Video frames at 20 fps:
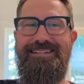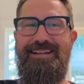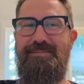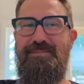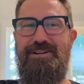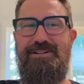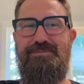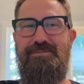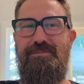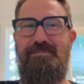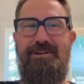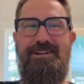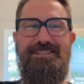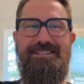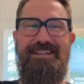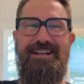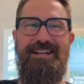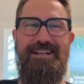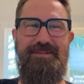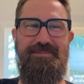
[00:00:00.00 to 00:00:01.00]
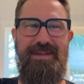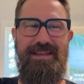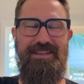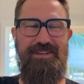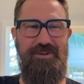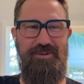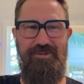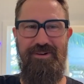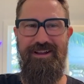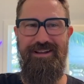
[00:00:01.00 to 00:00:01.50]
a bunch more money is not going to make you
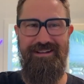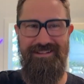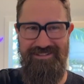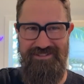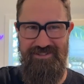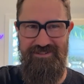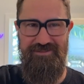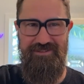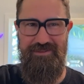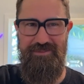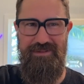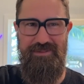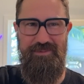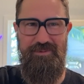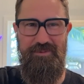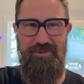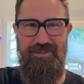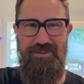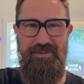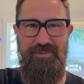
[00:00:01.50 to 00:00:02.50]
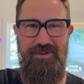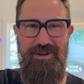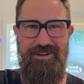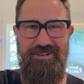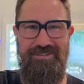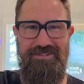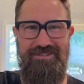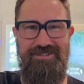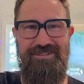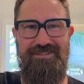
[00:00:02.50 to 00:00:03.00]
great at serving people with your
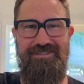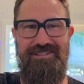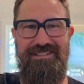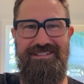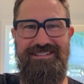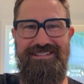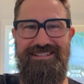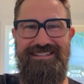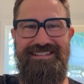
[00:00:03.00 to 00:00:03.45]
product or service.